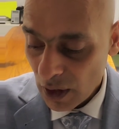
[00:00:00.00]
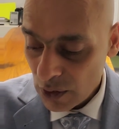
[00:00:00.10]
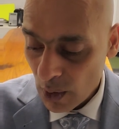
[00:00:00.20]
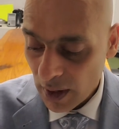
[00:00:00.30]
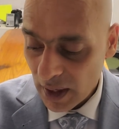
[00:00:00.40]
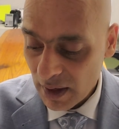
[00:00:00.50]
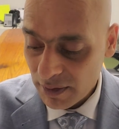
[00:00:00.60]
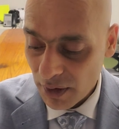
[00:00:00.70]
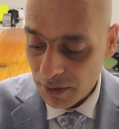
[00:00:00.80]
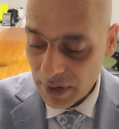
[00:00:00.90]
You are here
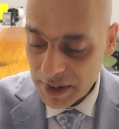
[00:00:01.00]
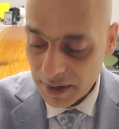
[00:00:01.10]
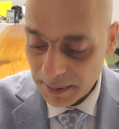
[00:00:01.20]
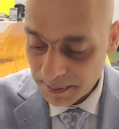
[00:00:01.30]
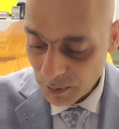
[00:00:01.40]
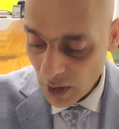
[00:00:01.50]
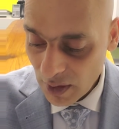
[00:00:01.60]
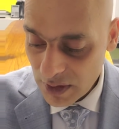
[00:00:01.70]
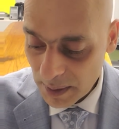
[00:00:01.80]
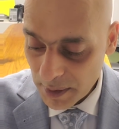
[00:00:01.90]
for a reason.
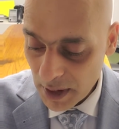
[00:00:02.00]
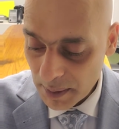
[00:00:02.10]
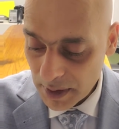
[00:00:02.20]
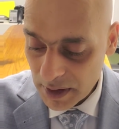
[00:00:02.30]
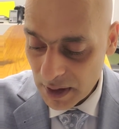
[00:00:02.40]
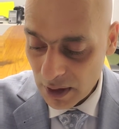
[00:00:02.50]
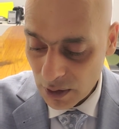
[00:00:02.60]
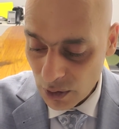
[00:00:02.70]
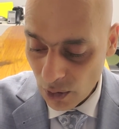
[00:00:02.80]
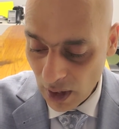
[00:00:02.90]
There is a purpose
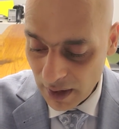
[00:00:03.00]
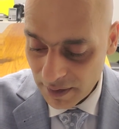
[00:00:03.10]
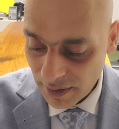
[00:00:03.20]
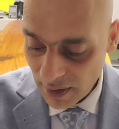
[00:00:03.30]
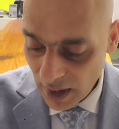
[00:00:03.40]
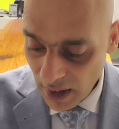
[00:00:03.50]
to your life.